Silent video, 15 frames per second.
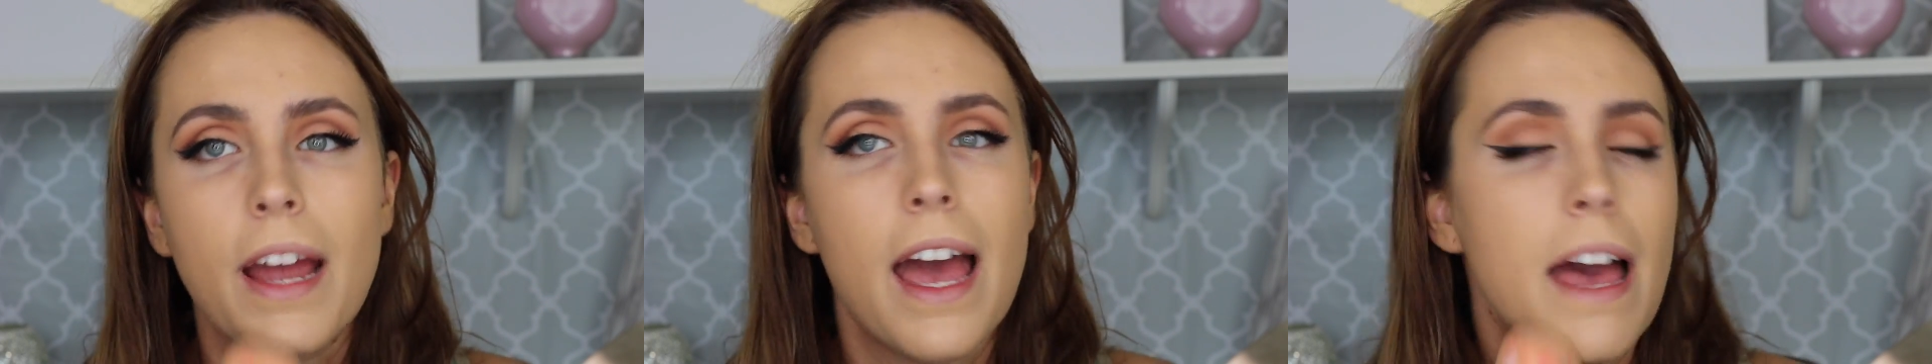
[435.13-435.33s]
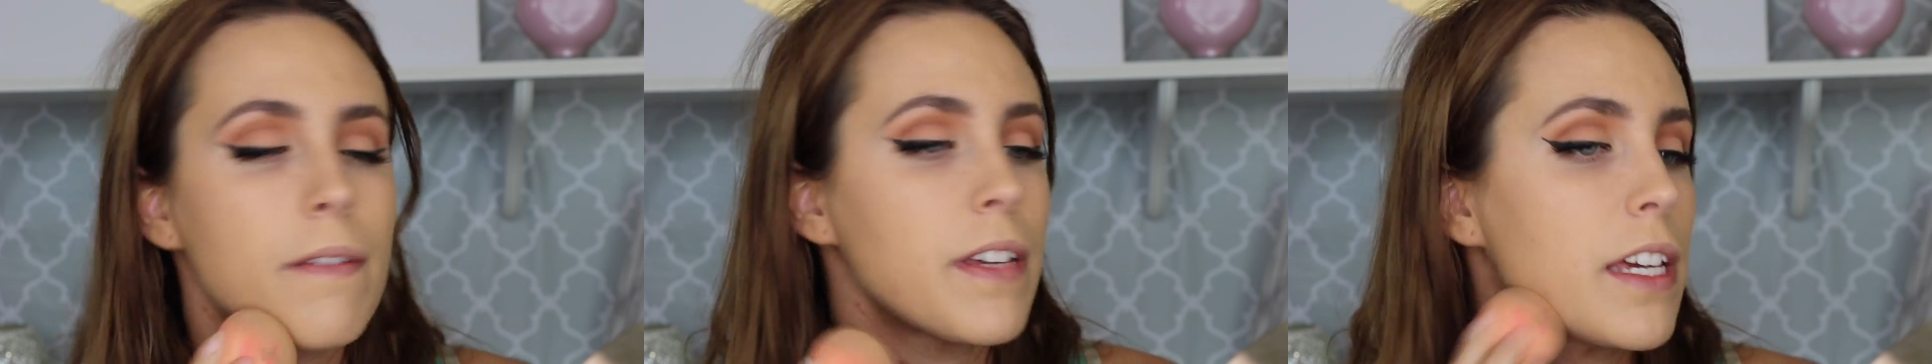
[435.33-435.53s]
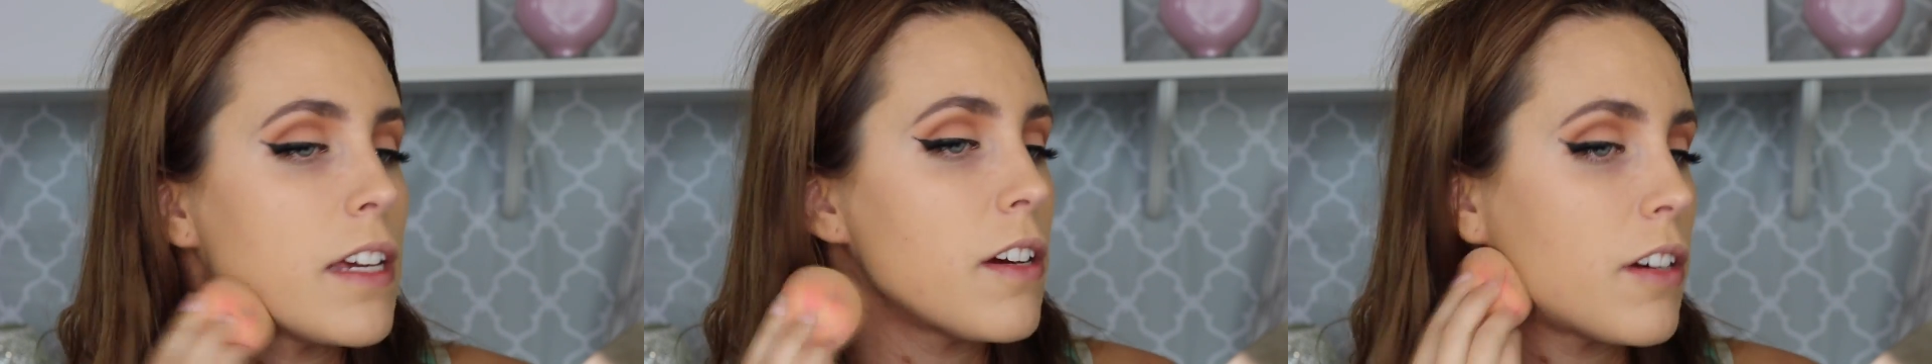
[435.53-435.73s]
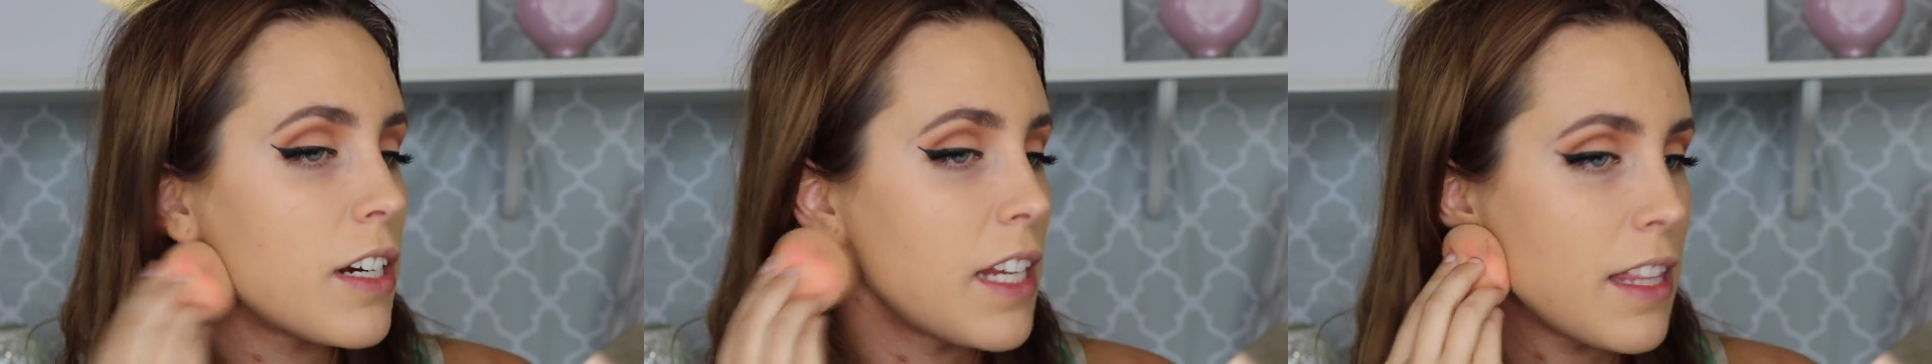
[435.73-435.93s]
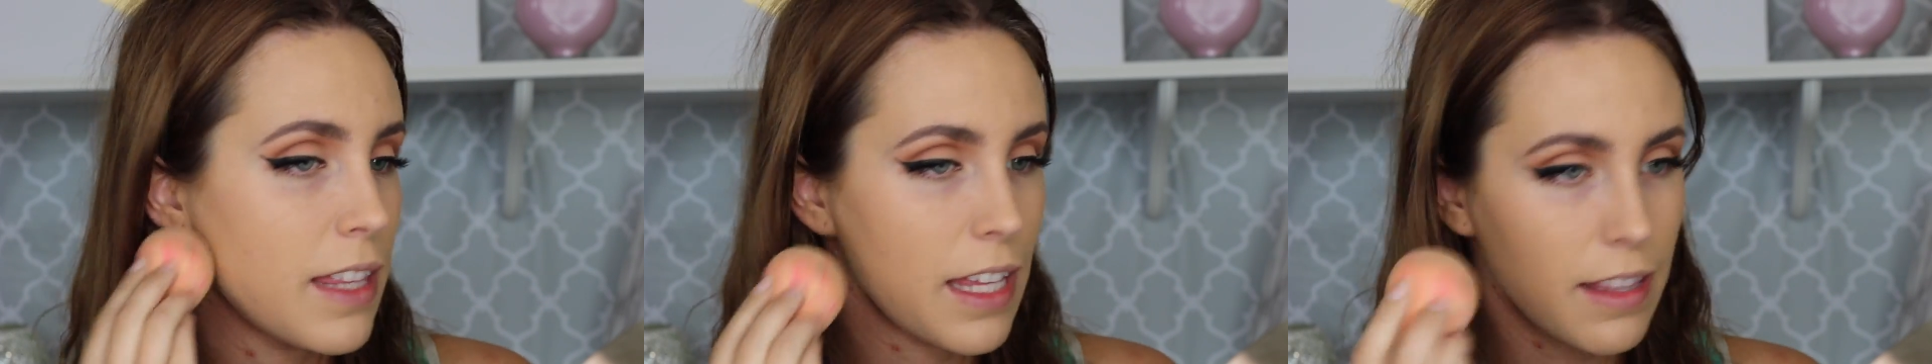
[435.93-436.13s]
heavy or
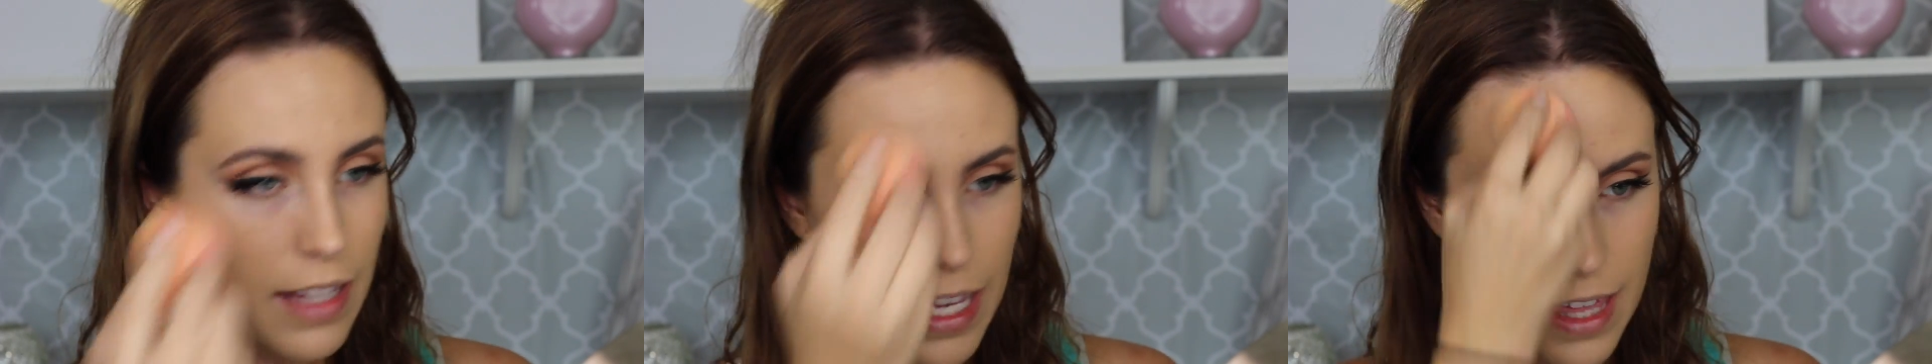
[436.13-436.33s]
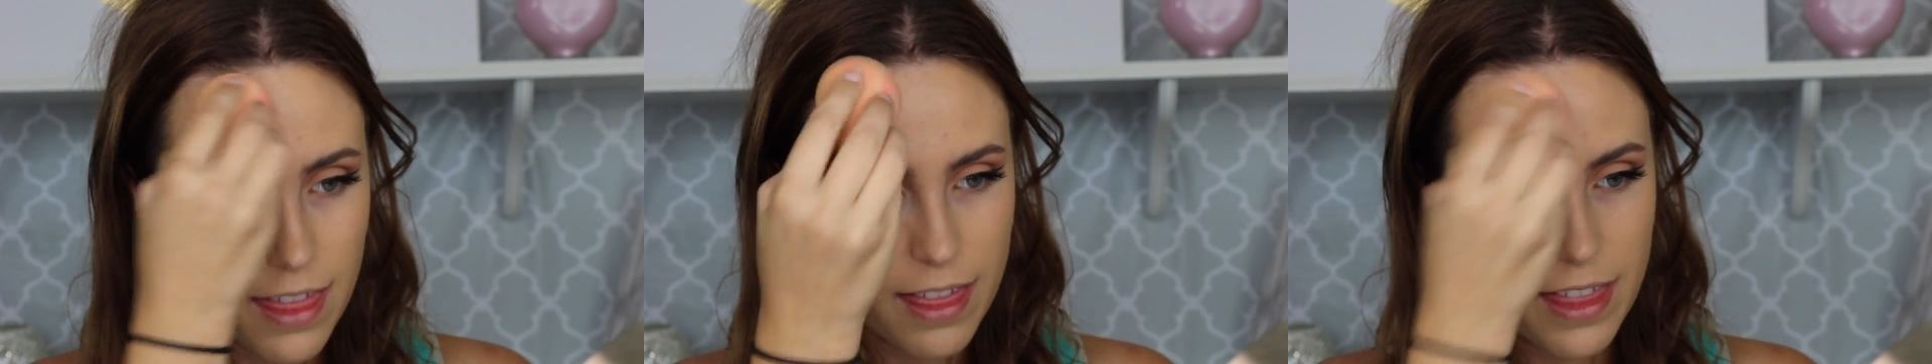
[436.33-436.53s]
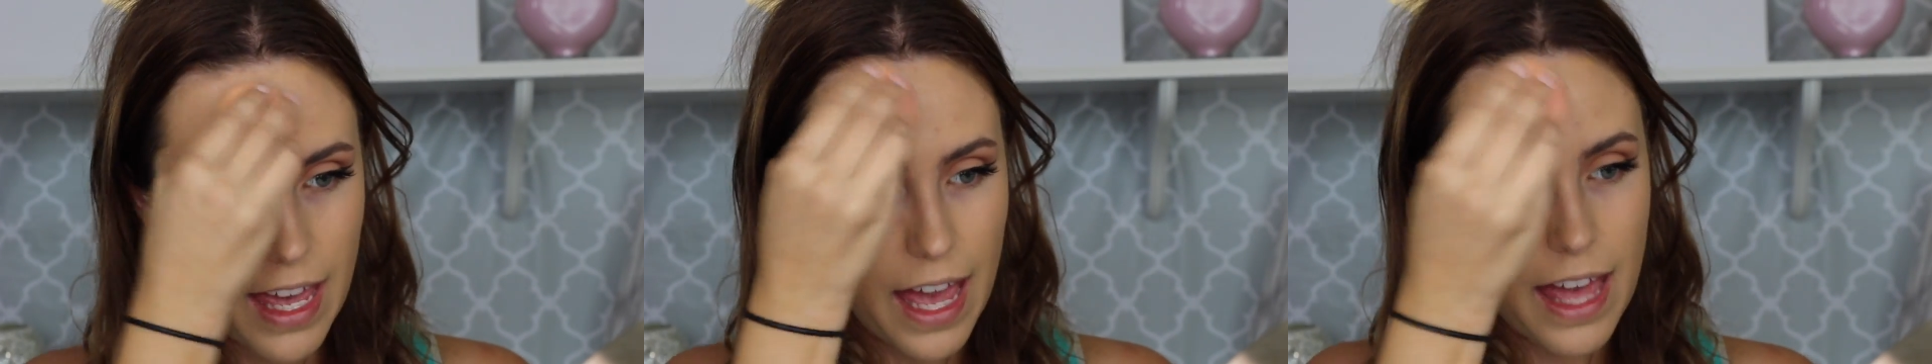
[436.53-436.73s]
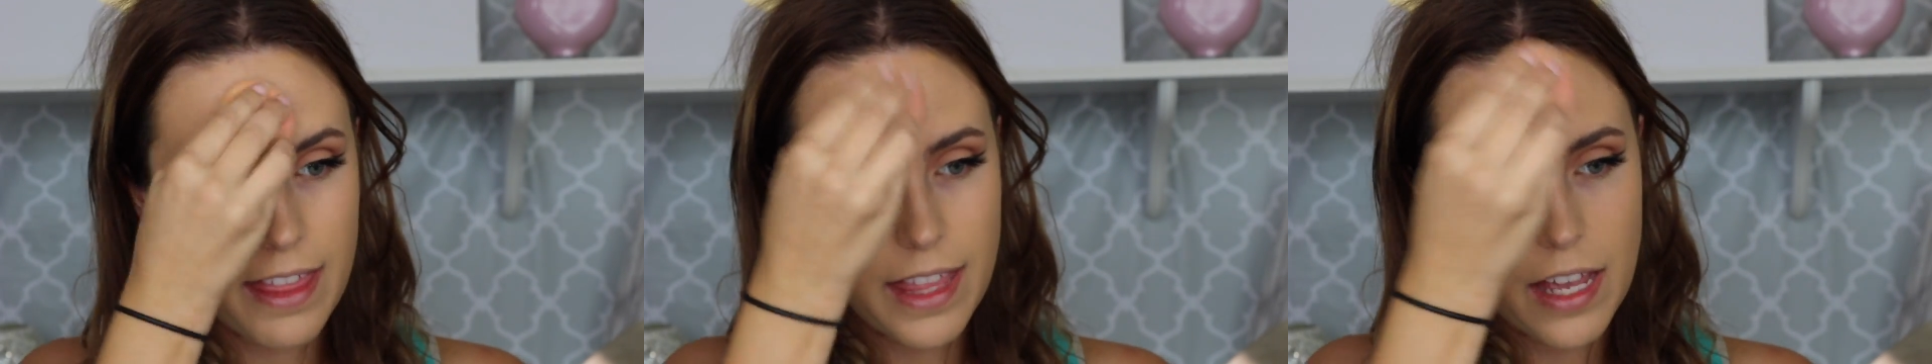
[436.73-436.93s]
anything like that.